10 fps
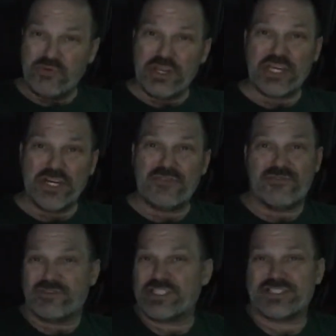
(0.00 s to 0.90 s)
pretty good
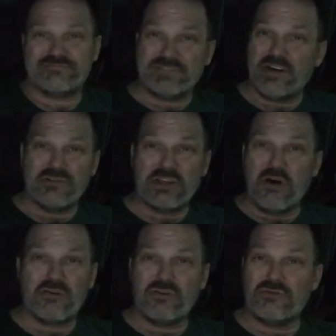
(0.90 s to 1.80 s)
for just,
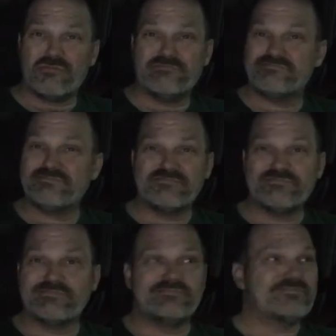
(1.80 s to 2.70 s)
local
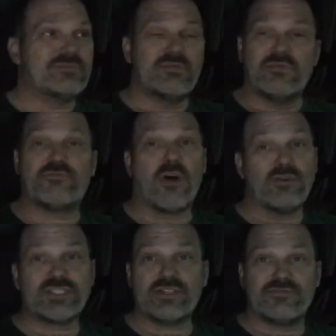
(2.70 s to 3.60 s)

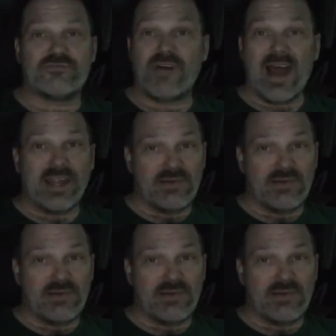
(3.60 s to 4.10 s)
frozen, fried